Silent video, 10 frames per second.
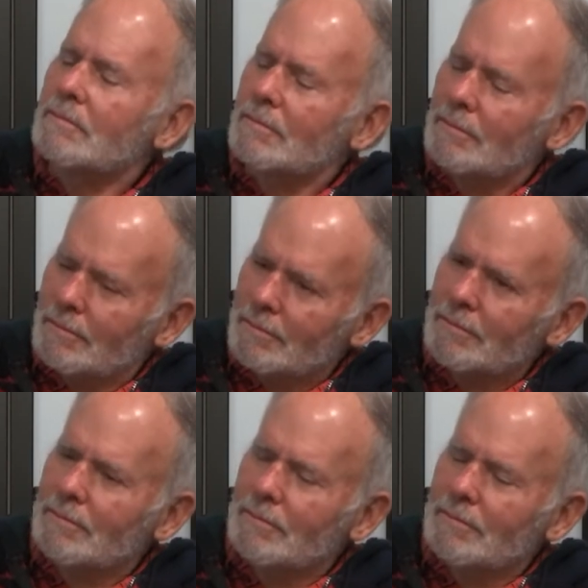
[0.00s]

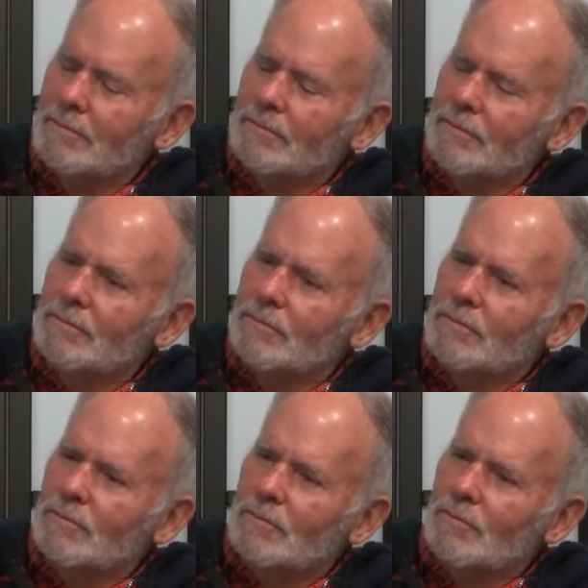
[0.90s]

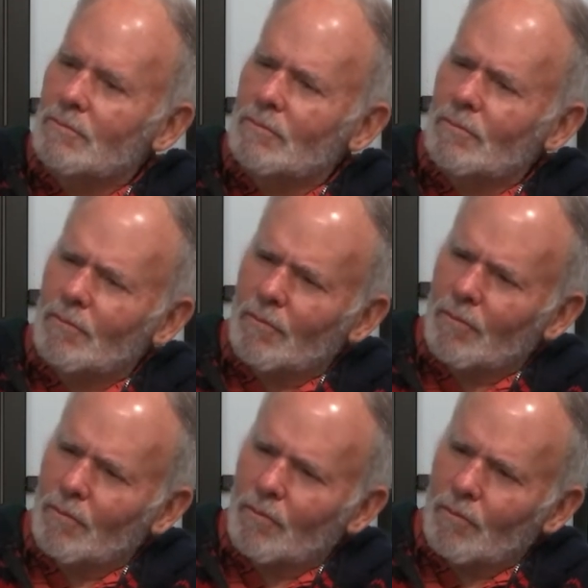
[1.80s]

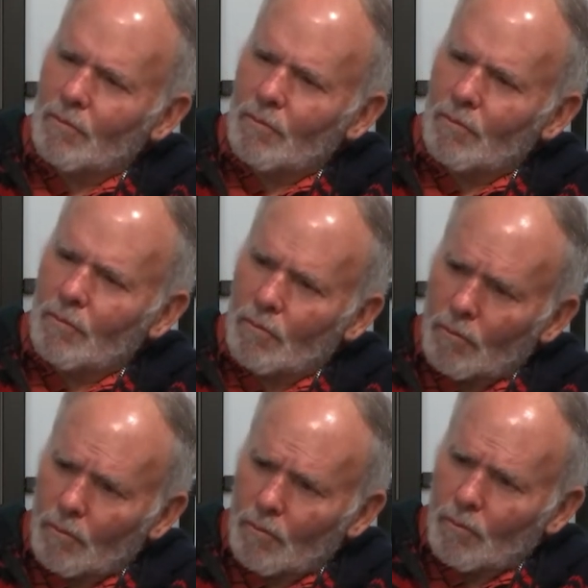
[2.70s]

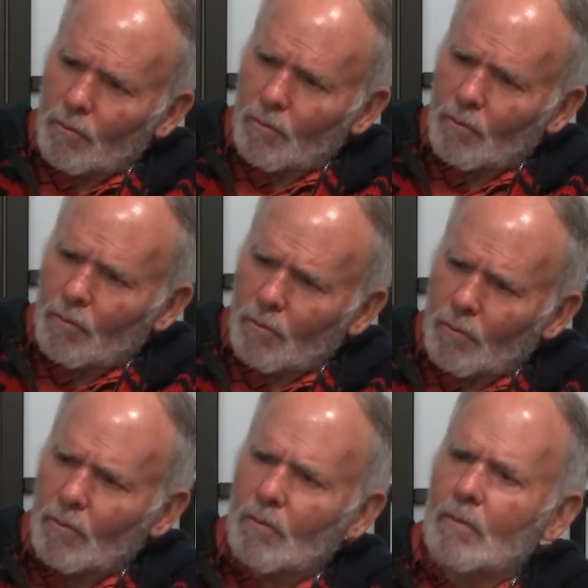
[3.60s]

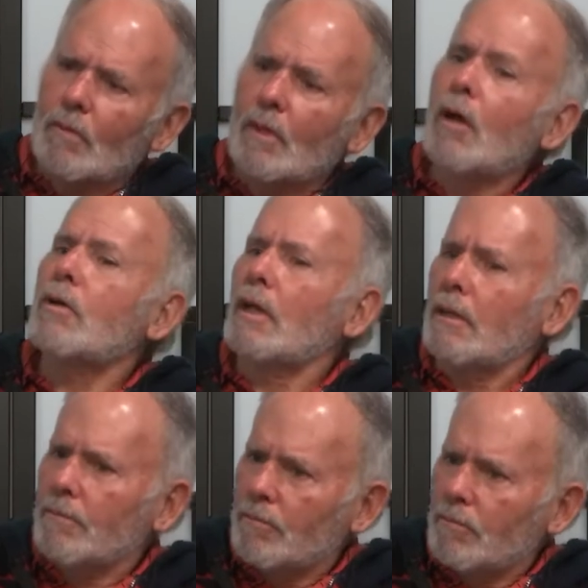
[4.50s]

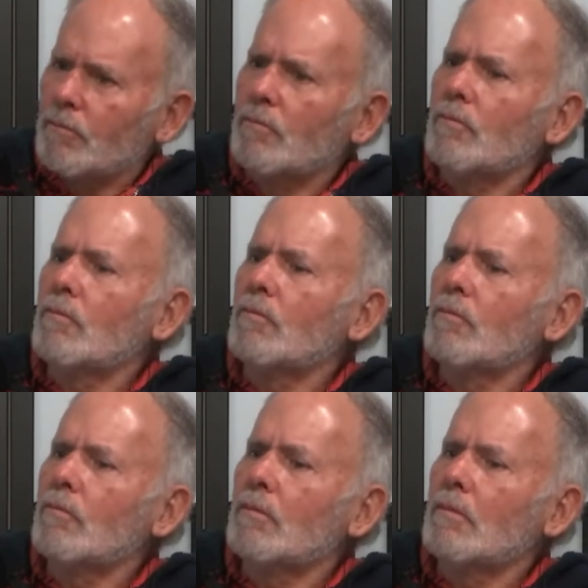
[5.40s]

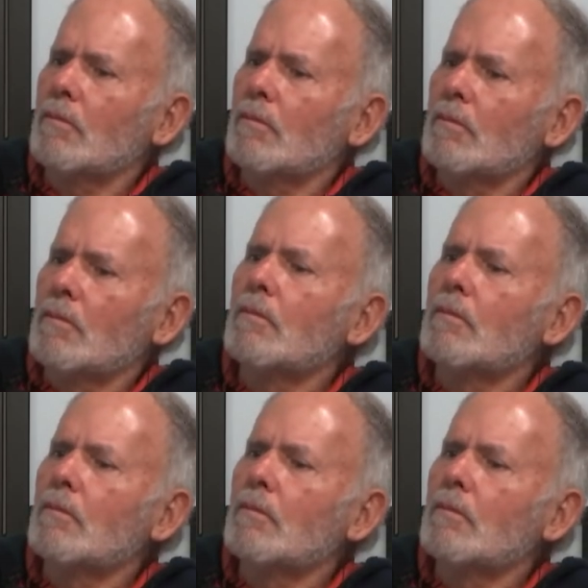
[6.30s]
The person shown says nothing.